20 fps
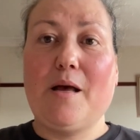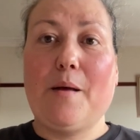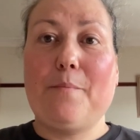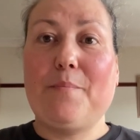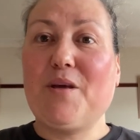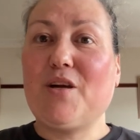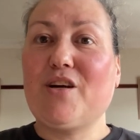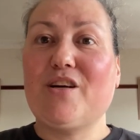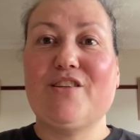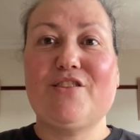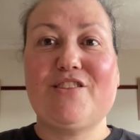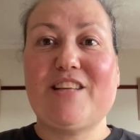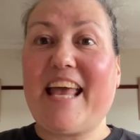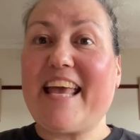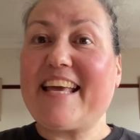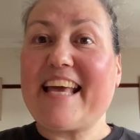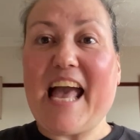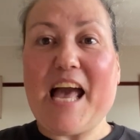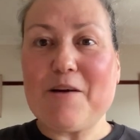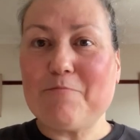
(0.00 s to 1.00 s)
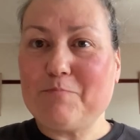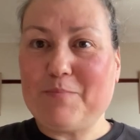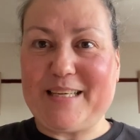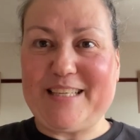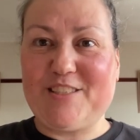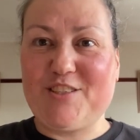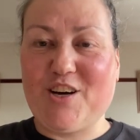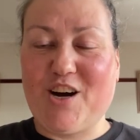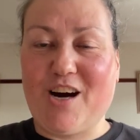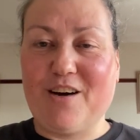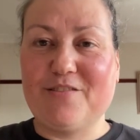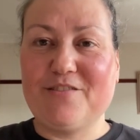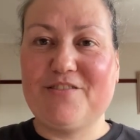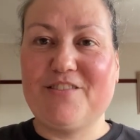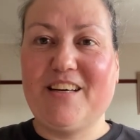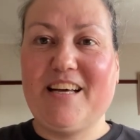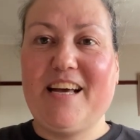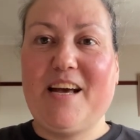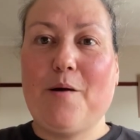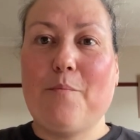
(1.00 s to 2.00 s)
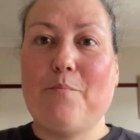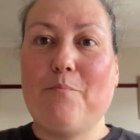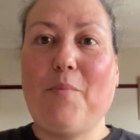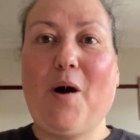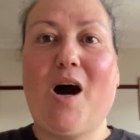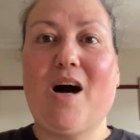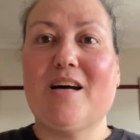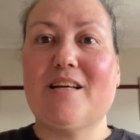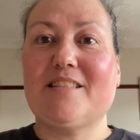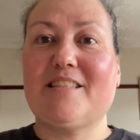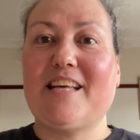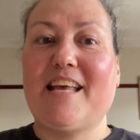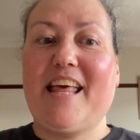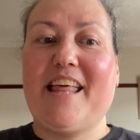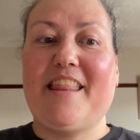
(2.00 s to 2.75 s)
because it can be tough, but